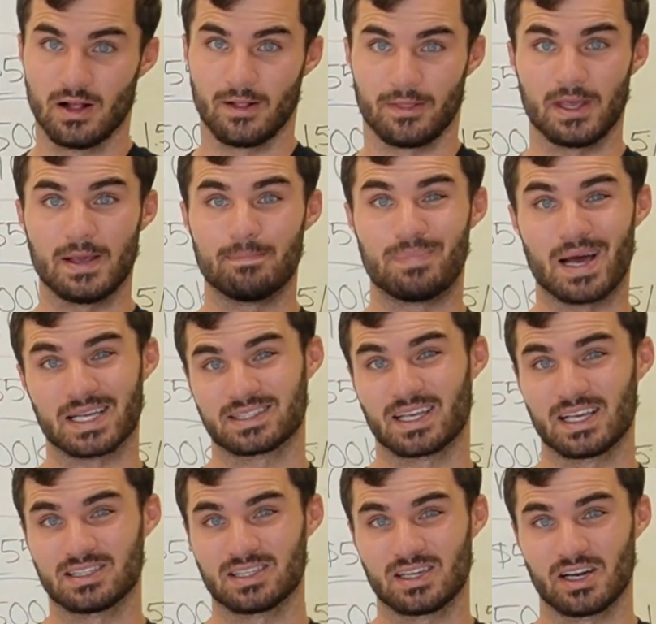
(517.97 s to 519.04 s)
The best
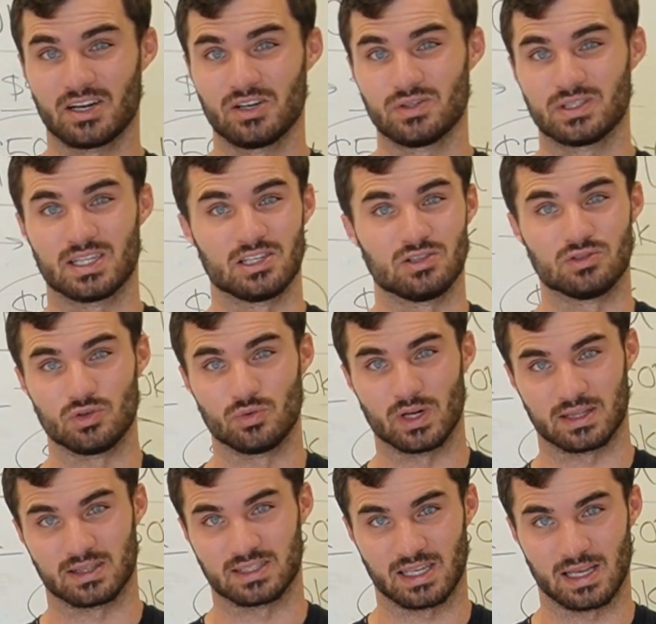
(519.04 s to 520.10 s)
case scenario is that you do it
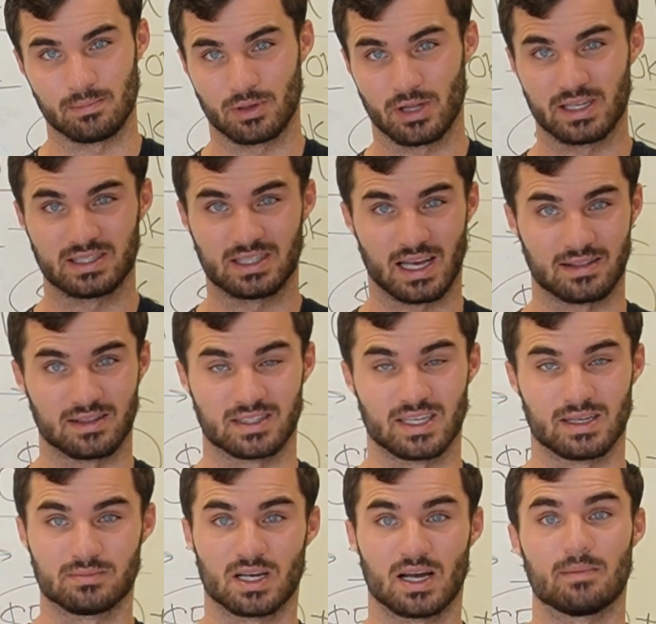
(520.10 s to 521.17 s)
at the same place at the
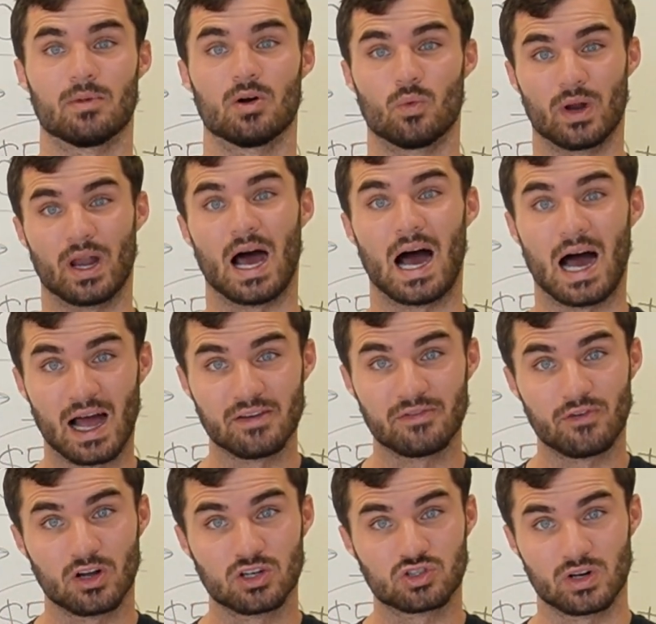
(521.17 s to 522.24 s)
same time. When I
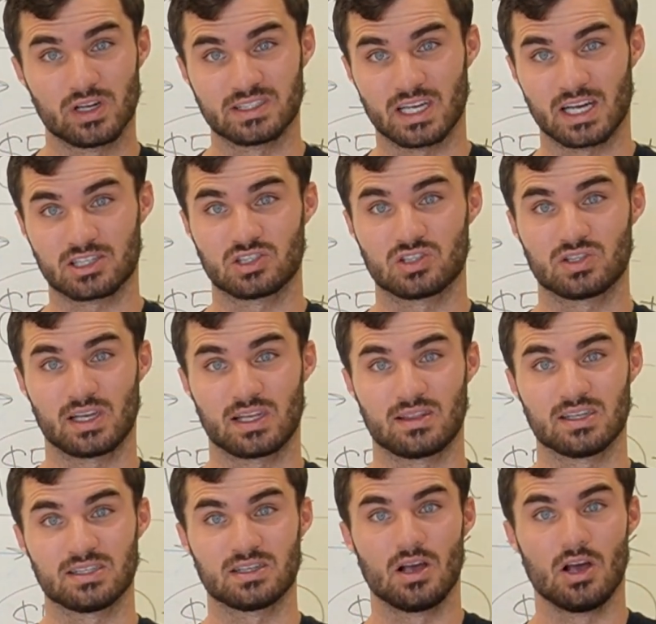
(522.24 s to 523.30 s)
fund transactions like
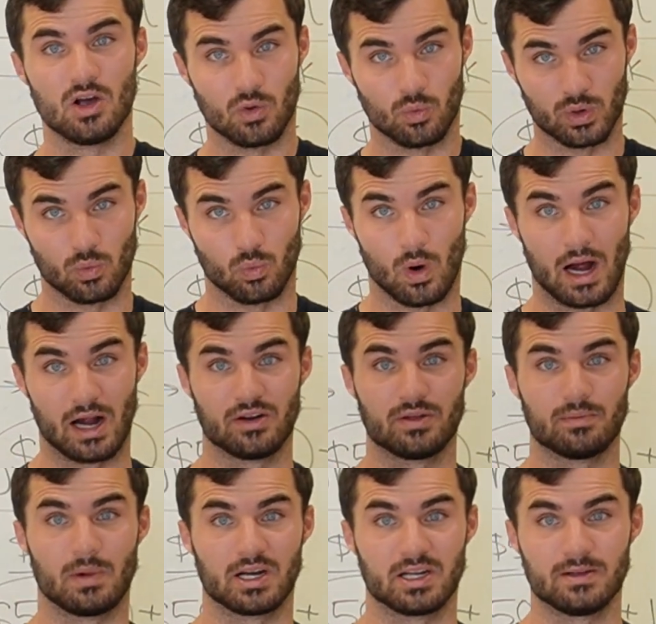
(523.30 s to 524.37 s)
this, we wire the
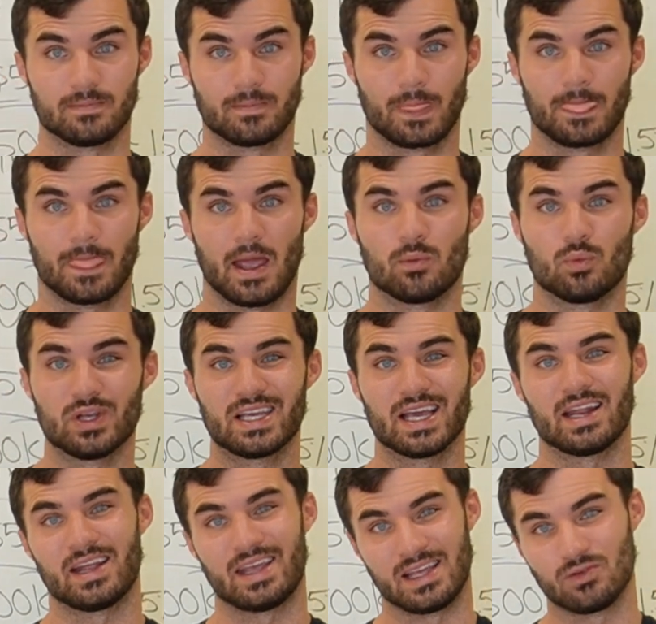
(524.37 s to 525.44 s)
money and we
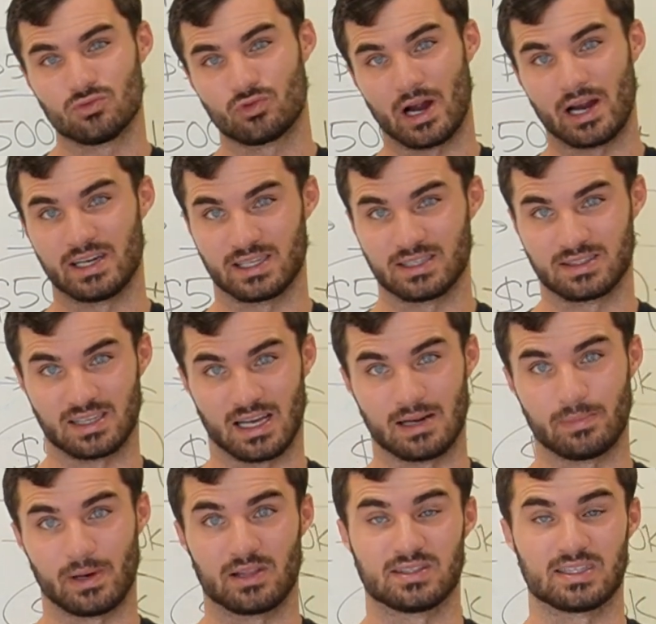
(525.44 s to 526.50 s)
get in writing, signed
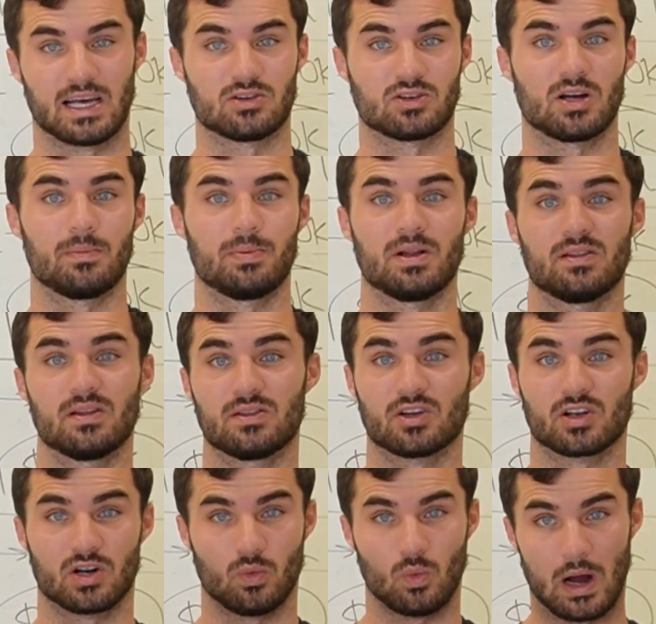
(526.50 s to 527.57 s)
by the title company, that they're
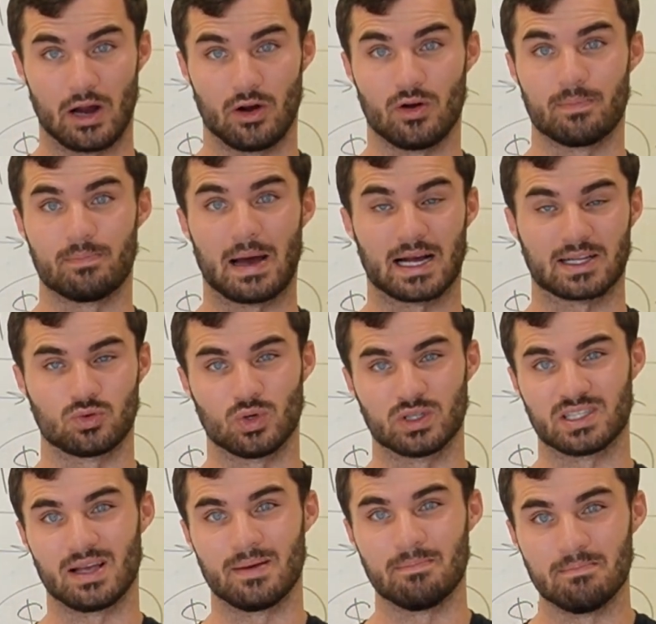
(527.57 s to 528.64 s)
gonna wire it back to
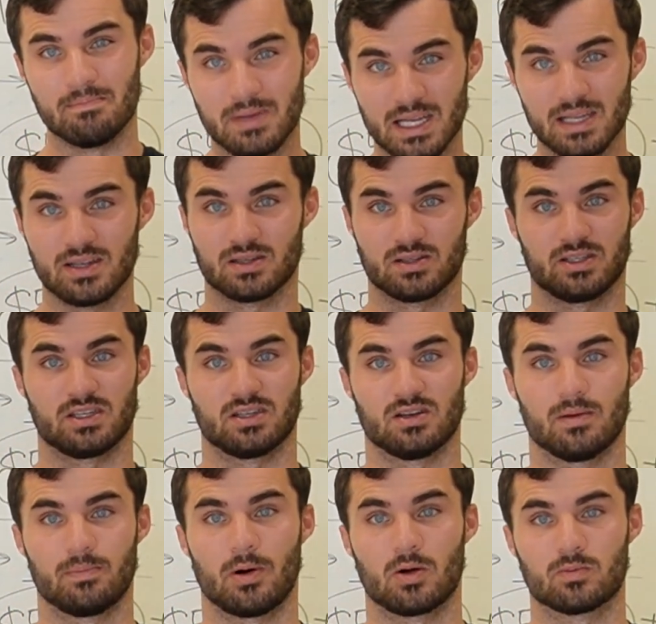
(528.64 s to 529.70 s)
us immediately
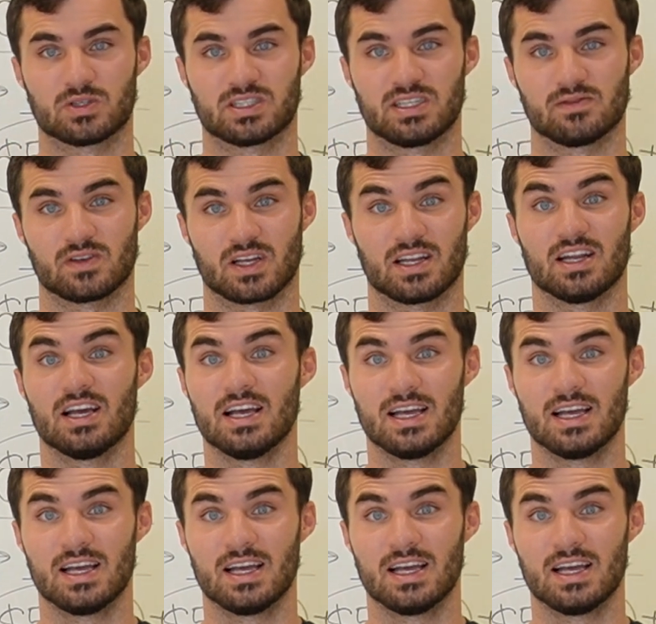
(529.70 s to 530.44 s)
upon receiving it.